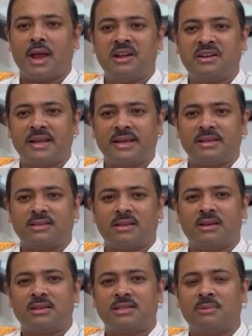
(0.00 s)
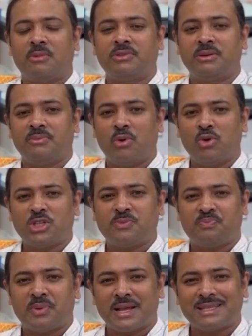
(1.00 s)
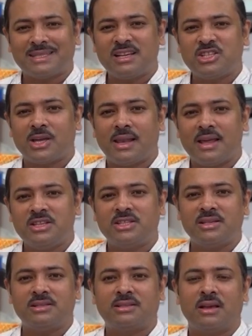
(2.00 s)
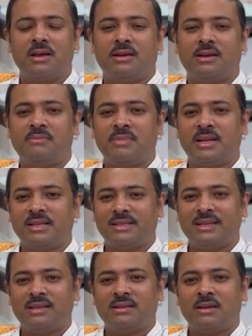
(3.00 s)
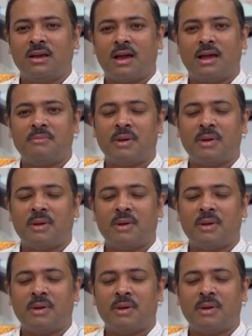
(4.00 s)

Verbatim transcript: address some of the most pressing challenges in medicine and